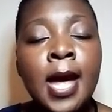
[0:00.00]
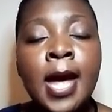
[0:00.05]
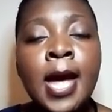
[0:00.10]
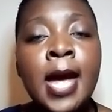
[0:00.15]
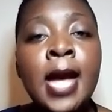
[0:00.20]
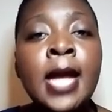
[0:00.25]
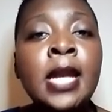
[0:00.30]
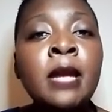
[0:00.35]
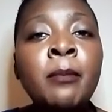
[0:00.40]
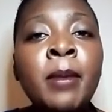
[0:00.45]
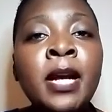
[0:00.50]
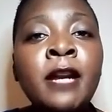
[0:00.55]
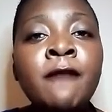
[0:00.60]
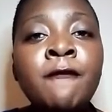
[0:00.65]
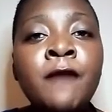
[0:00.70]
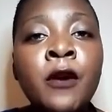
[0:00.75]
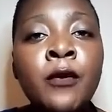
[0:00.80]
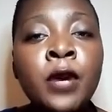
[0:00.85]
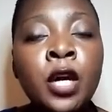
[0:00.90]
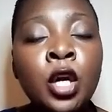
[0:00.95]
anybody
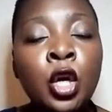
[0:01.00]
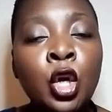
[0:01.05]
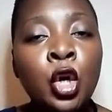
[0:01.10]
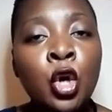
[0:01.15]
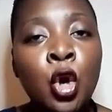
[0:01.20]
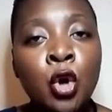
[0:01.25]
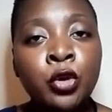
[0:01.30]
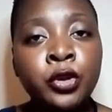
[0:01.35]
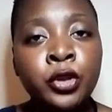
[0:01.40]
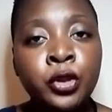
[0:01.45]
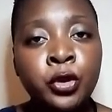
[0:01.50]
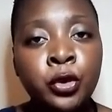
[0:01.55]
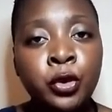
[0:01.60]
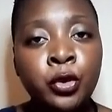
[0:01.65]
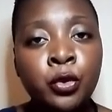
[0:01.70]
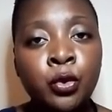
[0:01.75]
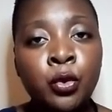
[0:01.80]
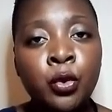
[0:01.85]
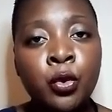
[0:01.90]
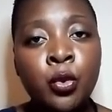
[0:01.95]
very close to
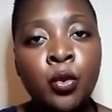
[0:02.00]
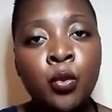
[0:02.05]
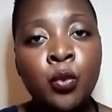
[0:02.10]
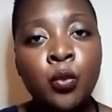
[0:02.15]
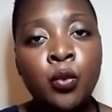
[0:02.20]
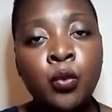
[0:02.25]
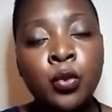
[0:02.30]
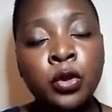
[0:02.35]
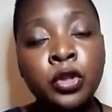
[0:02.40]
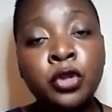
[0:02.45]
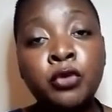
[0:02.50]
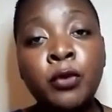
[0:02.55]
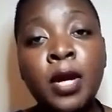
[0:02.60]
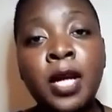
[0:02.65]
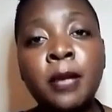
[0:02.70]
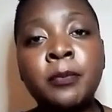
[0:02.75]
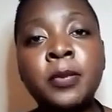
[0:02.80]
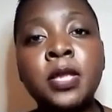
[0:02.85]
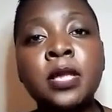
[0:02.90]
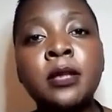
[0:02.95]
you was
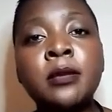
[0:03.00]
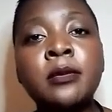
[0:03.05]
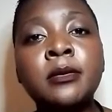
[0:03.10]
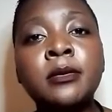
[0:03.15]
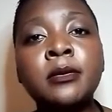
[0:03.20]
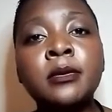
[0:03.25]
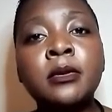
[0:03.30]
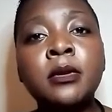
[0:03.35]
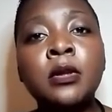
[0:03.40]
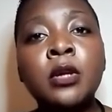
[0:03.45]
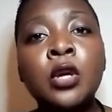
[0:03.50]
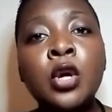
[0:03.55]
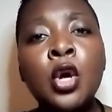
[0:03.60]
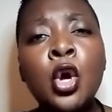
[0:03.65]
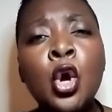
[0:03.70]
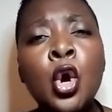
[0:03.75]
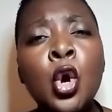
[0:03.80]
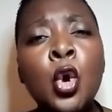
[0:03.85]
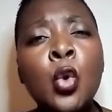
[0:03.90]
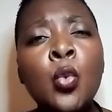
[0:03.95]
raped?
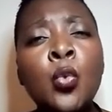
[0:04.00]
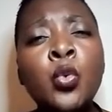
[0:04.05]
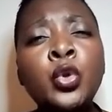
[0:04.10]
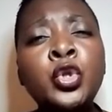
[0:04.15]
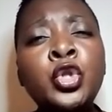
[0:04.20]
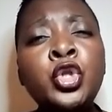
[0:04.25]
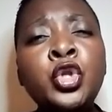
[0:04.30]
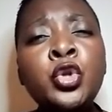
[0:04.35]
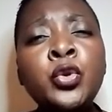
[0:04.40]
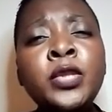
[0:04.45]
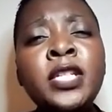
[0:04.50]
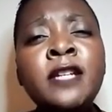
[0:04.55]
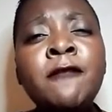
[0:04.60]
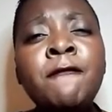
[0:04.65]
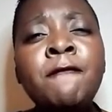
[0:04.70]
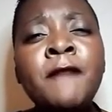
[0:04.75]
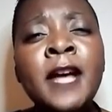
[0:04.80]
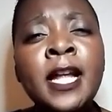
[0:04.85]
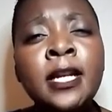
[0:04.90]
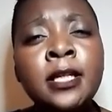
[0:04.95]
Would you
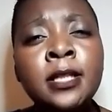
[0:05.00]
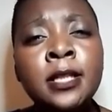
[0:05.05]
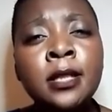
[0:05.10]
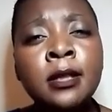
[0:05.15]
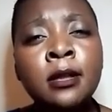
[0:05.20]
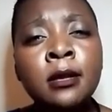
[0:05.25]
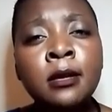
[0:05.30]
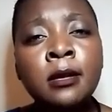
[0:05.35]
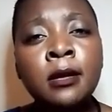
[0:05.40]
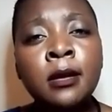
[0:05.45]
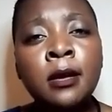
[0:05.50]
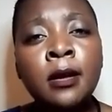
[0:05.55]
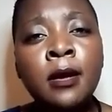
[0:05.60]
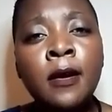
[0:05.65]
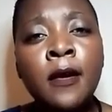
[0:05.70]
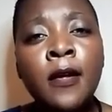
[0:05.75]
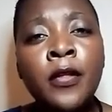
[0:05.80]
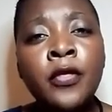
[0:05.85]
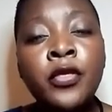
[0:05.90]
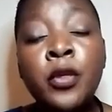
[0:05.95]
defend
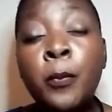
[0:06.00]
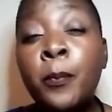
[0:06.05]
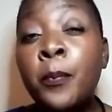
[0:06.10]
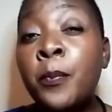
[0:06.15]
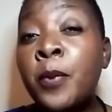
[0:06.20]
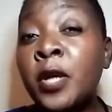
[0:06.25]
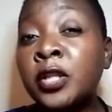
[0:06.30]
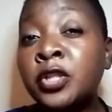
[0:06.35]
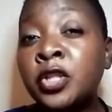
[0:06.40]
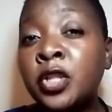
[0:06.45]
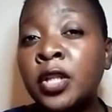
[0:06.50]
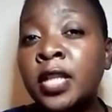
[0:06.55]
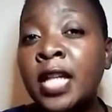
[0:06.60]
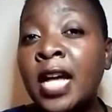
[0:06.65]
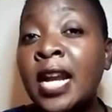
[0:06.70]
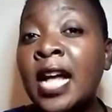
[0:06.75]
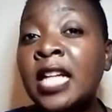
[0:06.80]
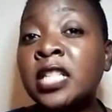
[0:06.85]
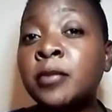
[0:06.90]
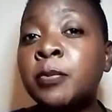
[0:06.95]
the person
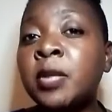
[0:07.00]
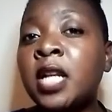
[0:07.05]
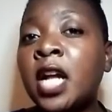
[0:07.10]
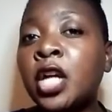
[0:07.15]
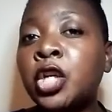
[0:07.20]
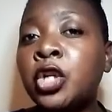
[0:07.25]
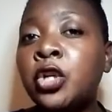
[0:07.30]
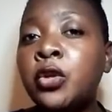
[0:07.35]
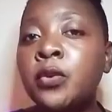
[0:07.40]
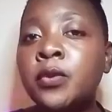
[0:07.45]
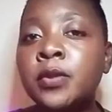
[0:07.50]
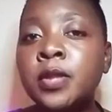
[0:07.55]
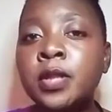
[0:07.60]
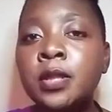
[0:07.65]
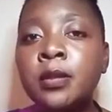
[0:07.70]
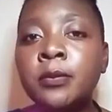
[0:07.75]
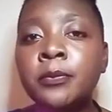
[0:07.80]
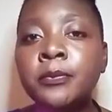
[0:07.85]
that has been accused?